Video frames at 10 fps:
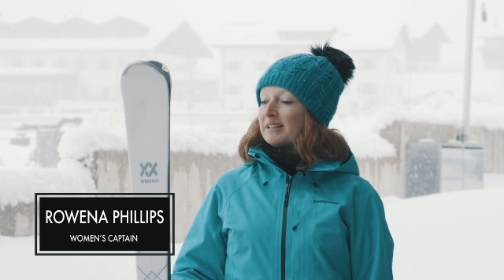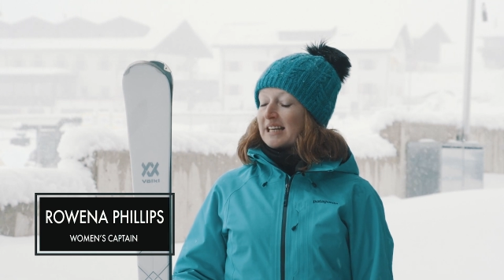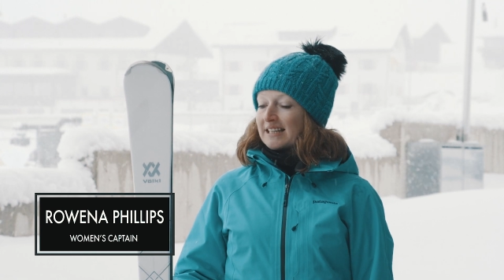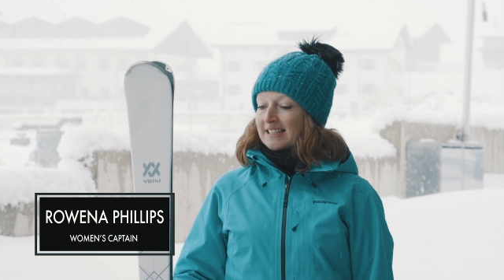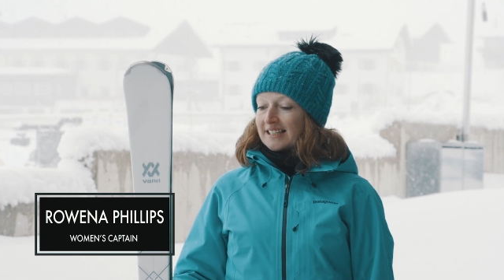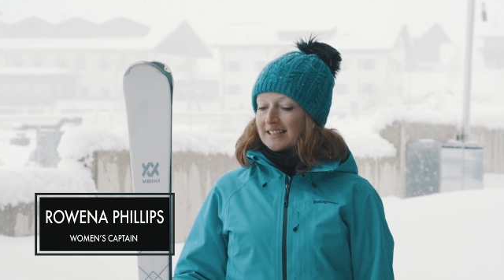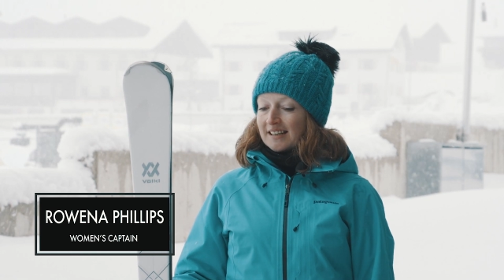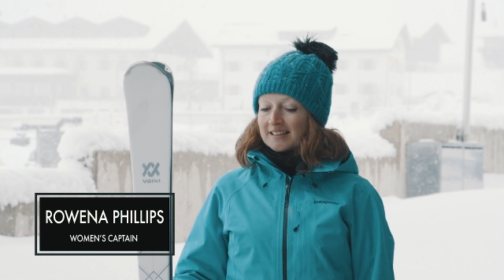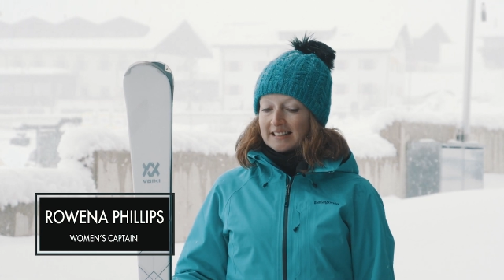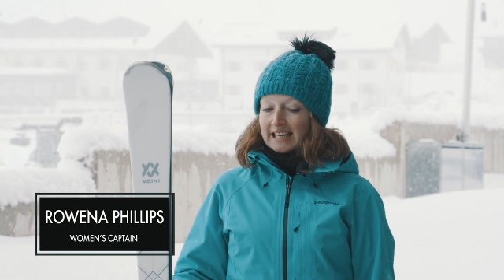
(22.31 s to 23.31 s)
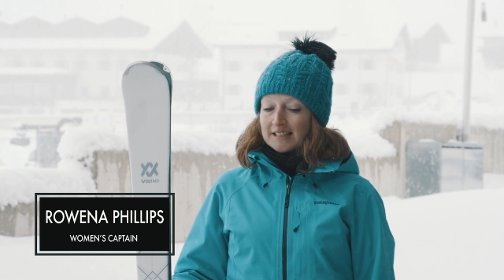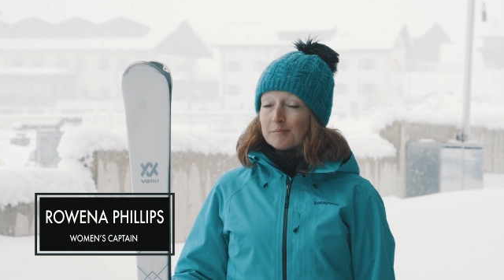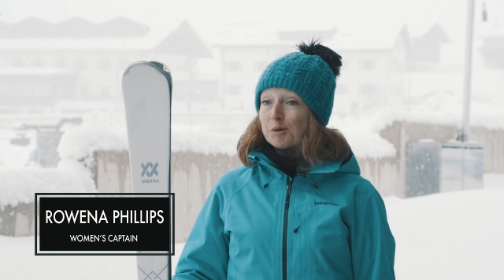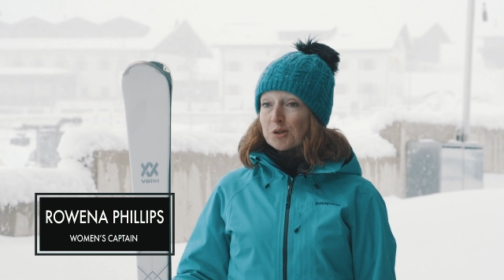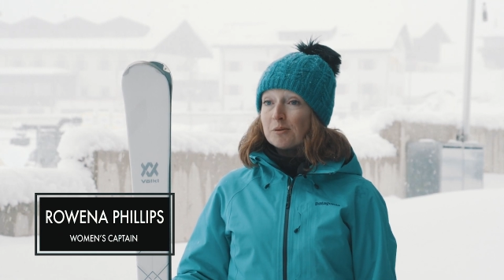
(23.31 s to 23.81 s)
we tested our
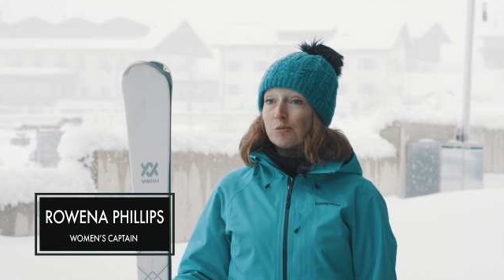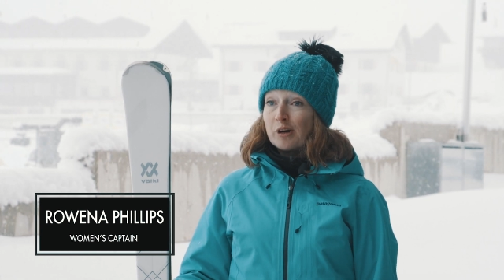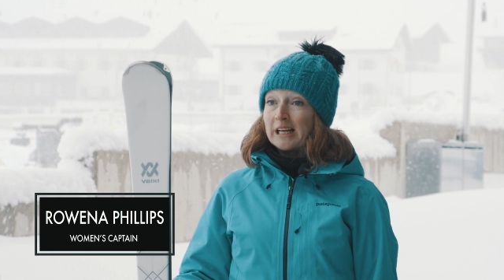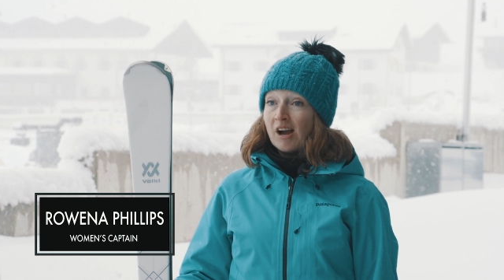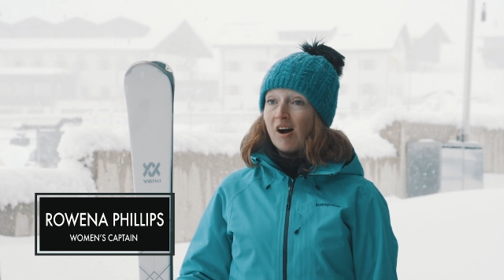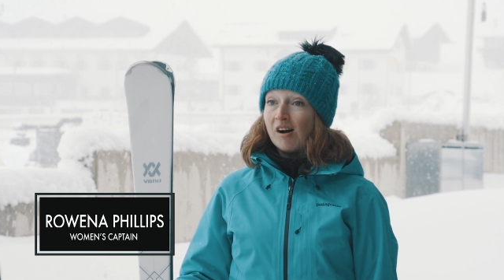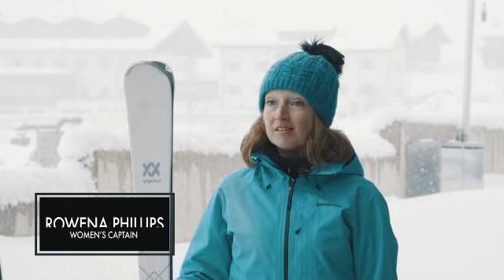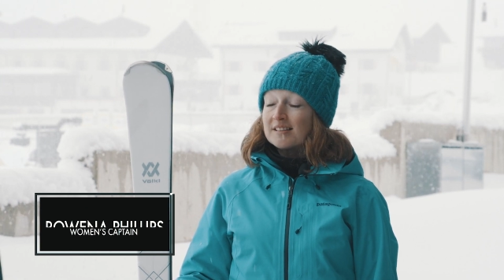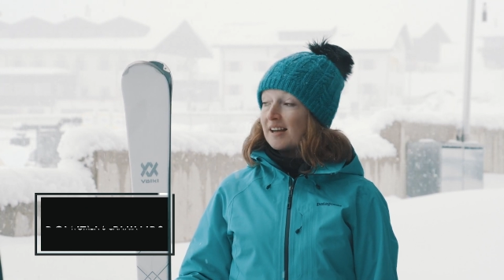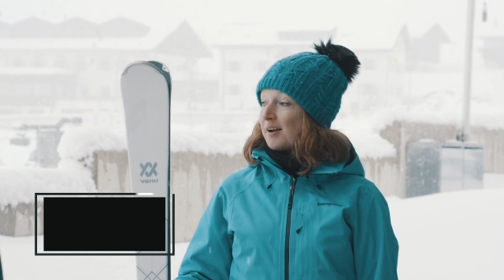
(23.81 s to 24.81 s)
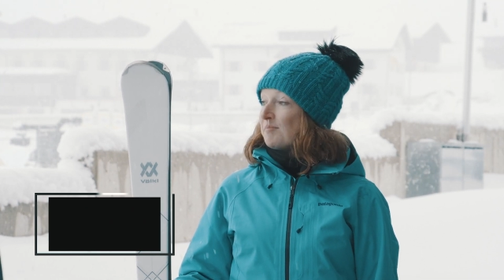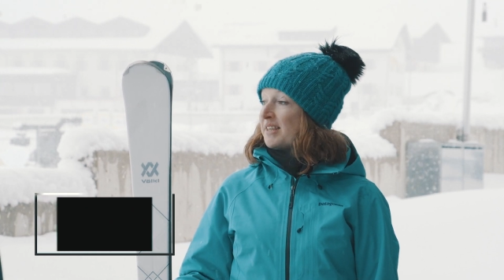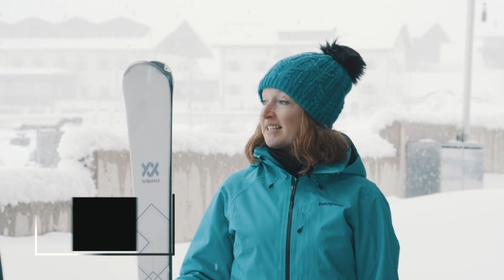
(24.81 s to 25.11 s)
skis and pushed them really hard. Um,